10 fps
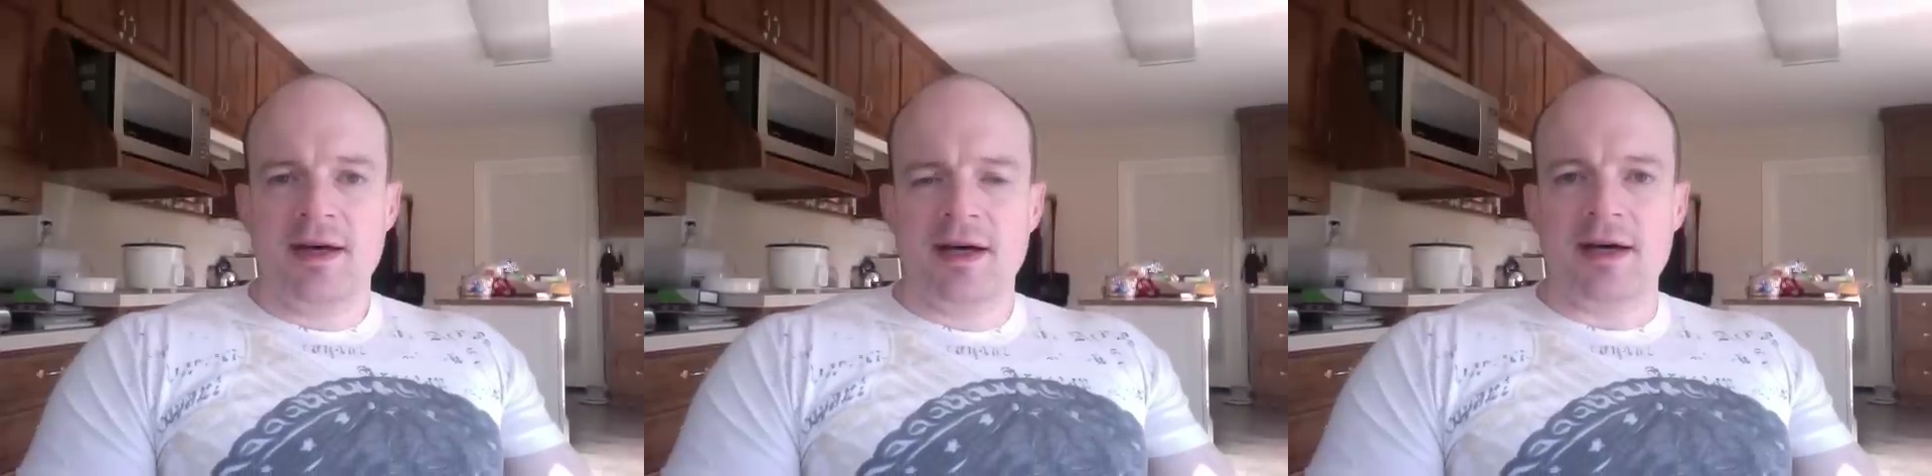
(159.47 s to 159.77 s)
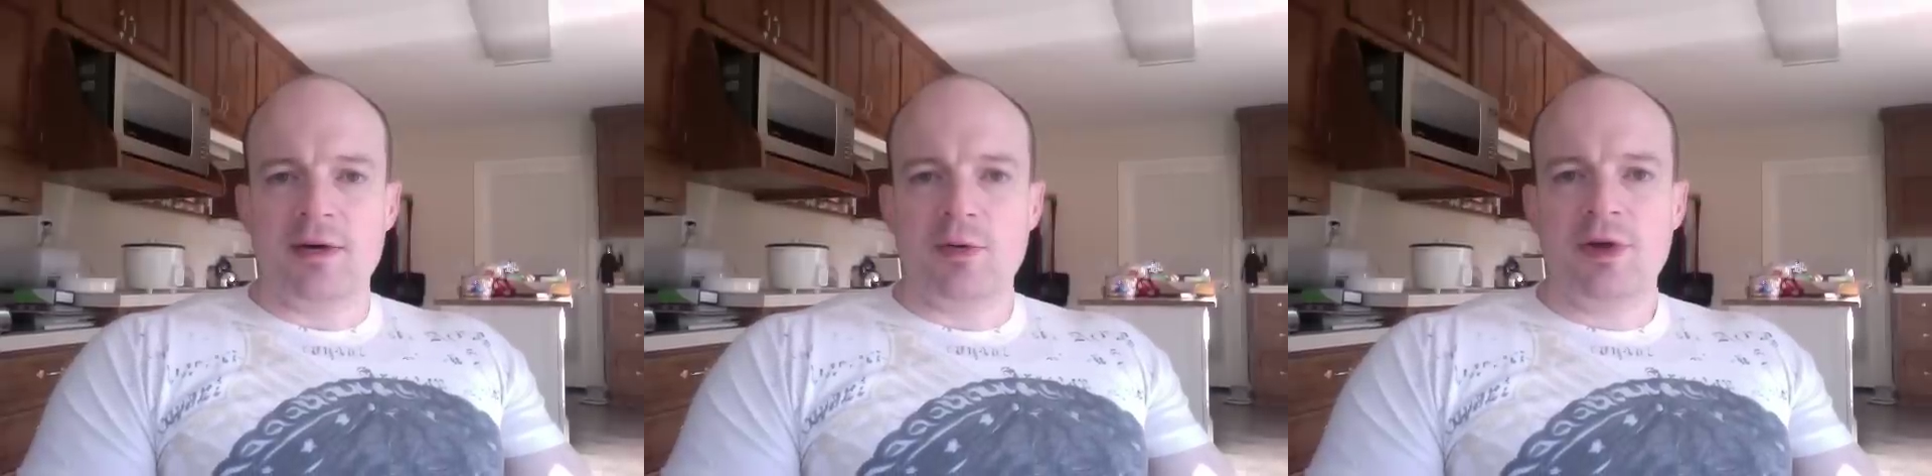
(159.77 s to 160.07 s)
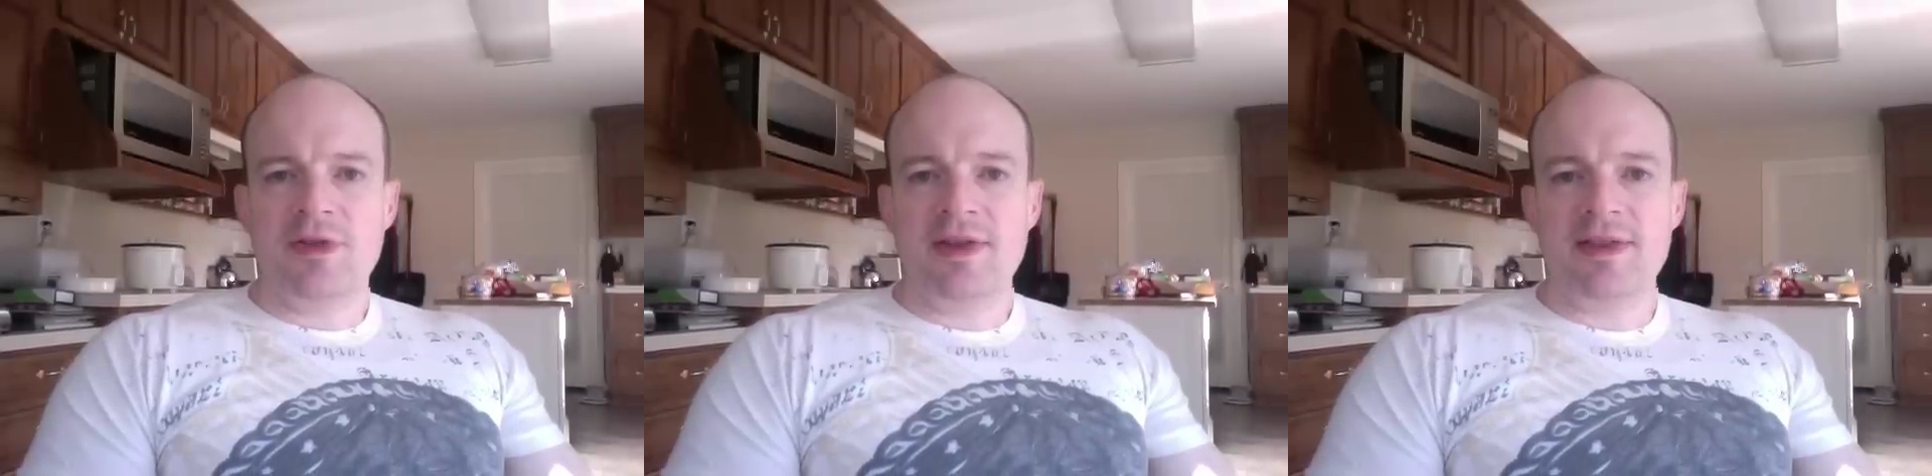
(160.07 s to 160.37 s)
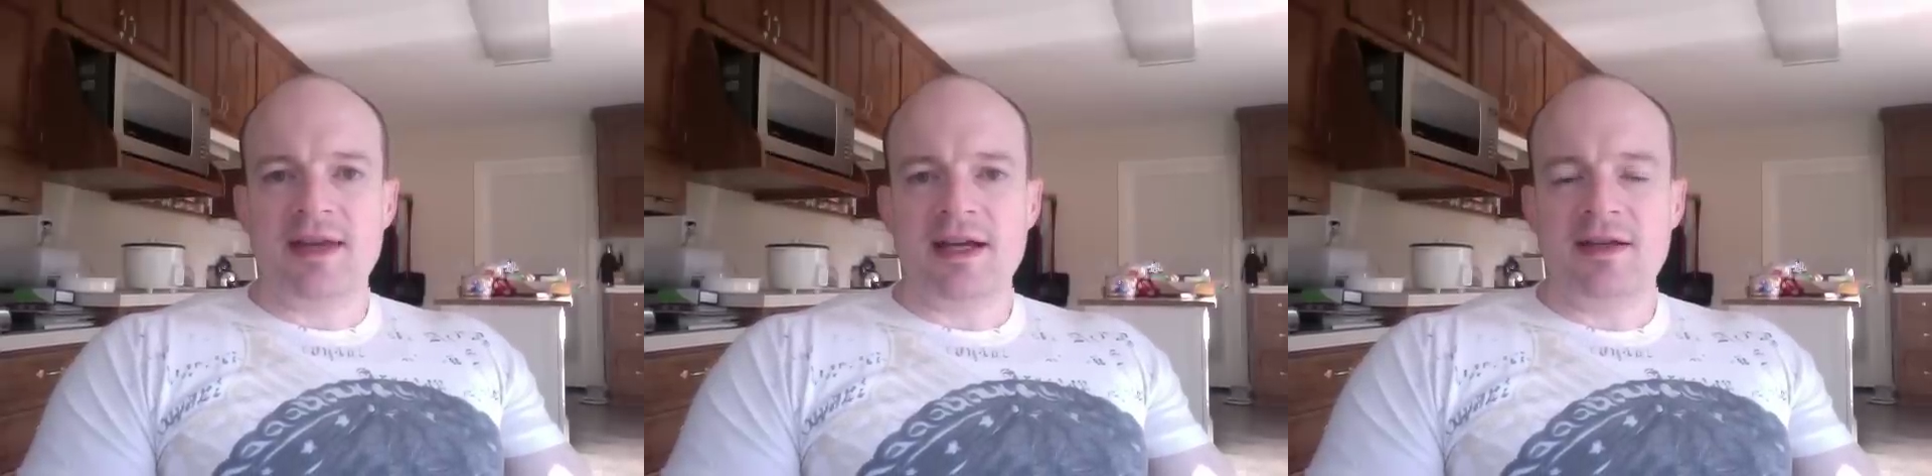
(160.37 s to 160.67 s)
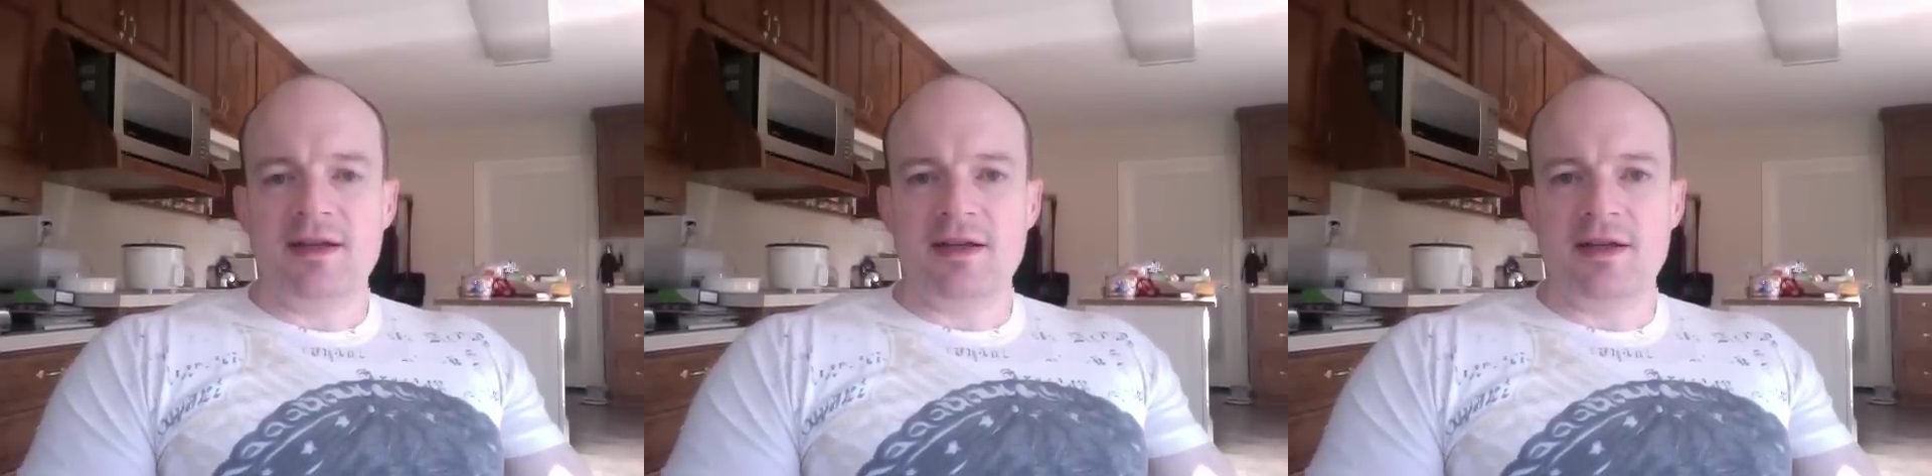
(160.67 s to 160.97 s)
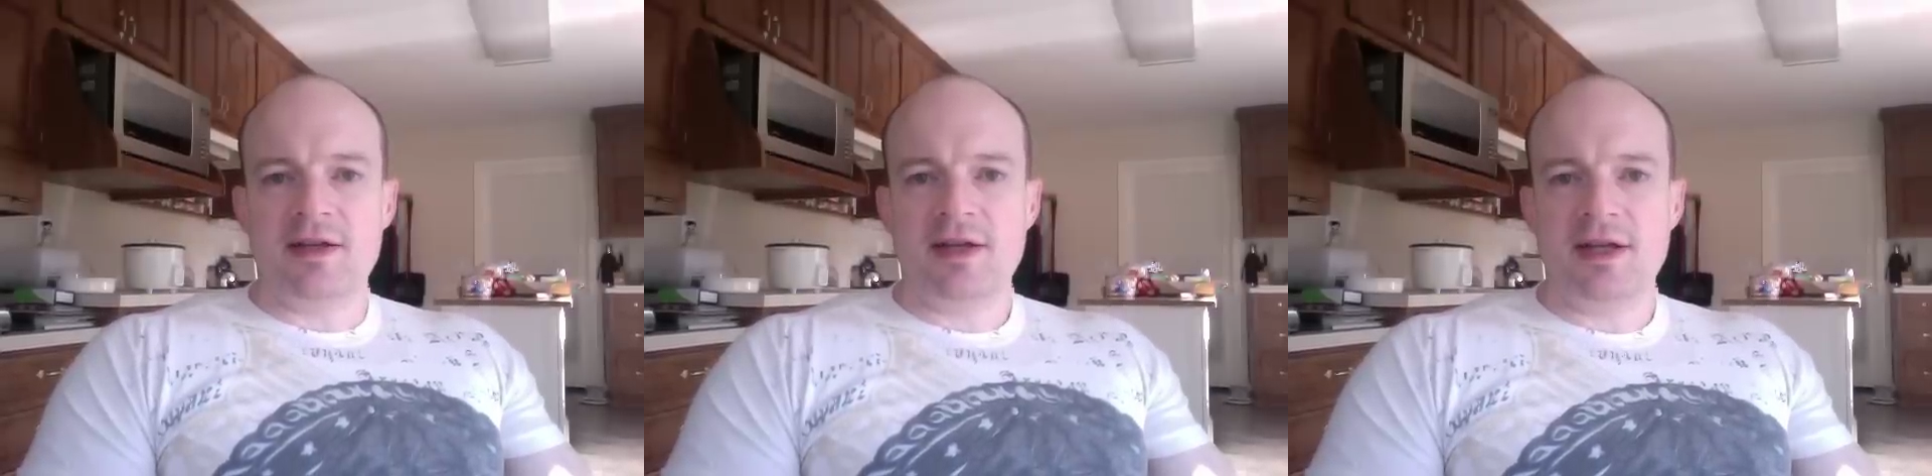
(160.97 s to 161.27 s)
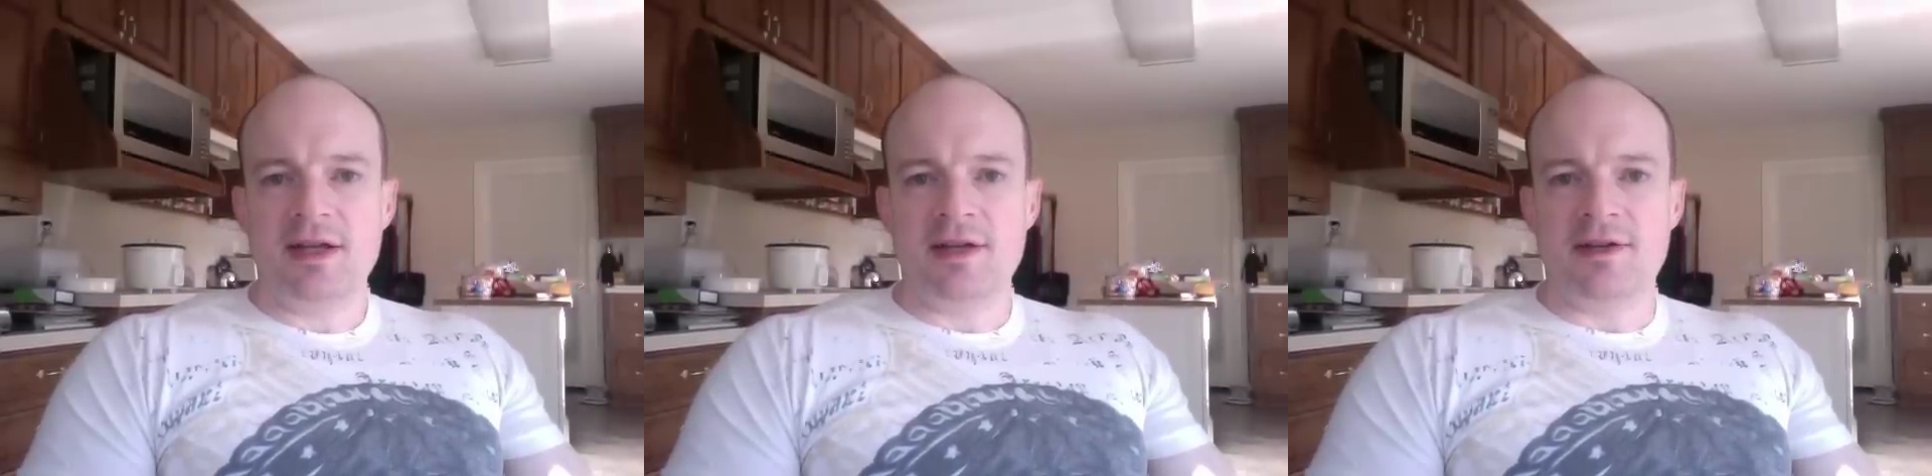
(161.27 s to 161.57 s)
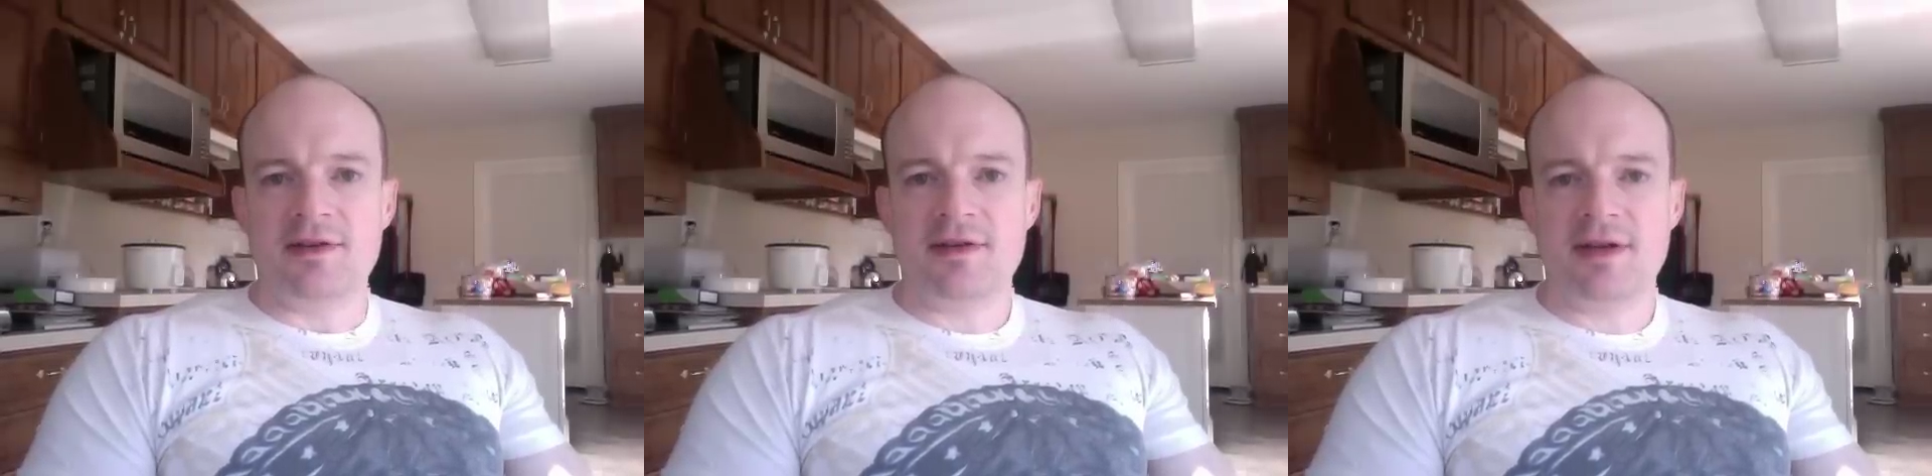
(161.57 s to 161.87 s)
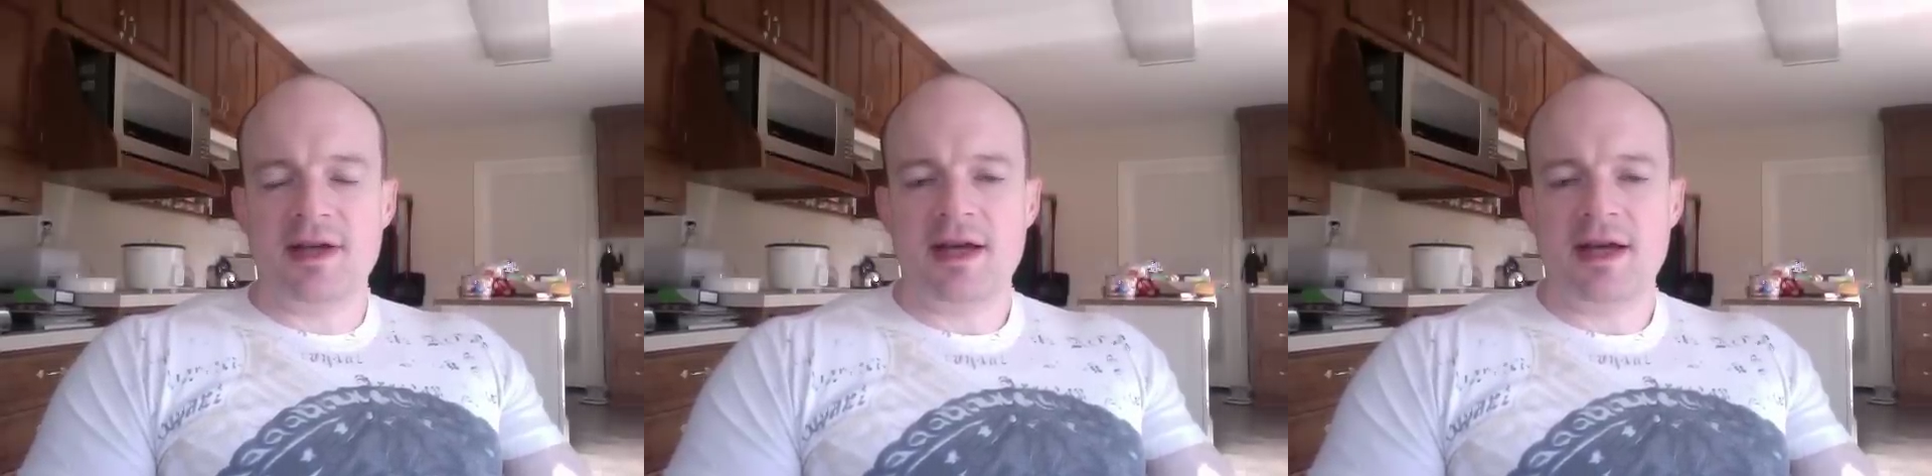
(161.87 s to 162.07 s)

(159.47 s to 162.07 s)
One thing that I did is